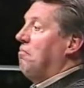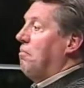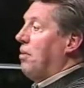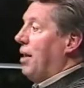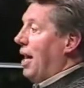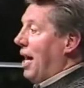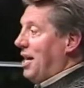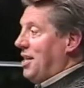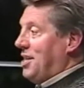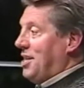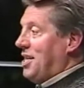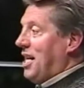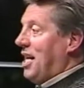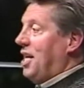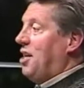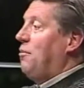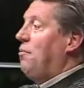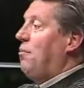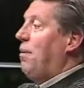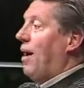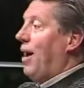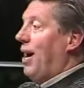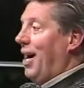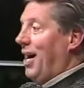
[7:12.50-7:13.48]
But I can say
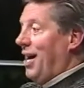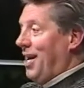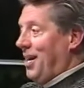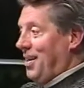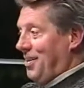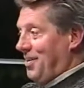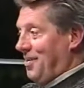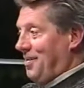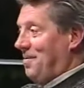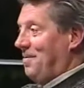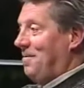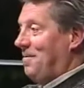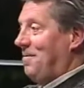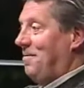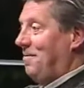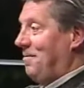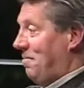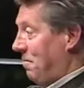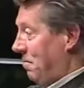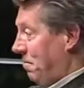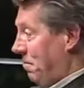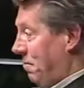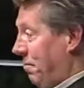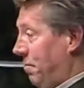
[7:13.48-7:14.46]
goodbye
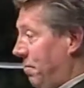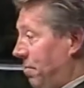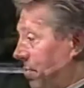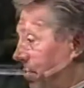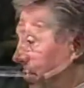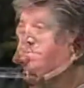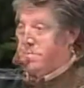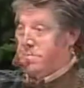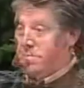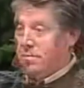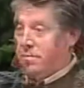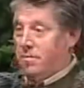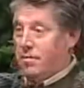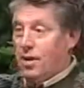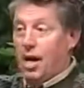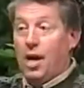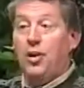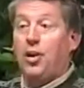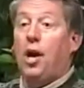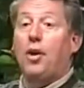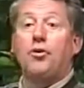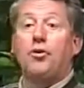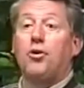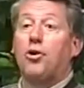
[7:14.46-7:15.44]

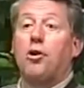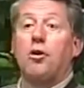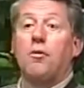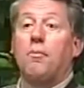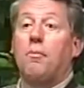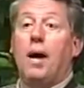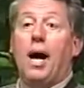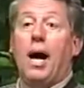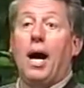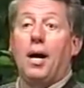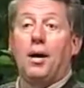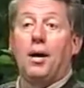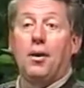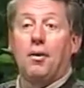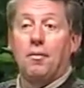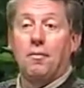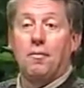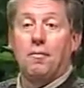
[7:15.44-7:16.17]
and not turn back.